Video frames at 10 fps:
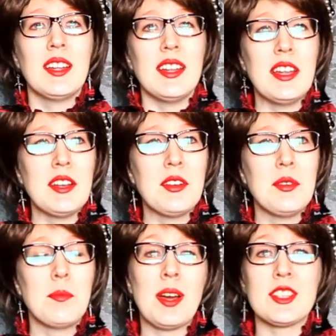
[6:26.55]
in
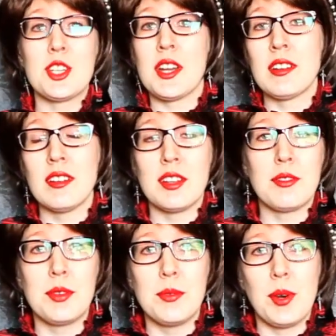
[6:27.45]
my channel if
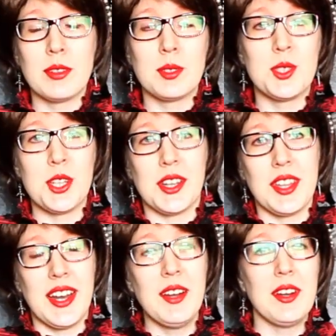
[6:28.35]
you want to check that
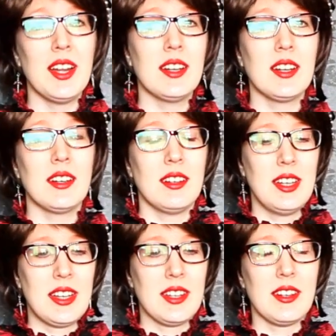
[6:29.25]
out. I'll
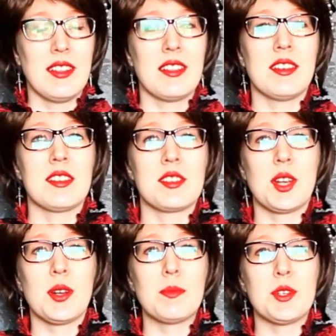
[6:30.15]
link it in the
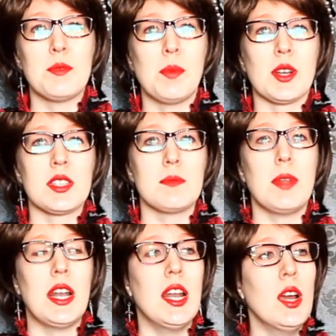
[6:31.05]
description box
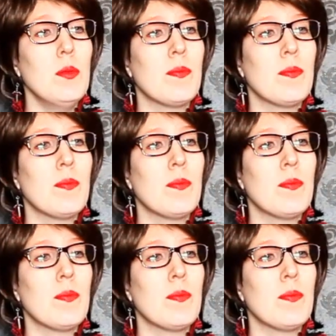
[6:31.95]
below.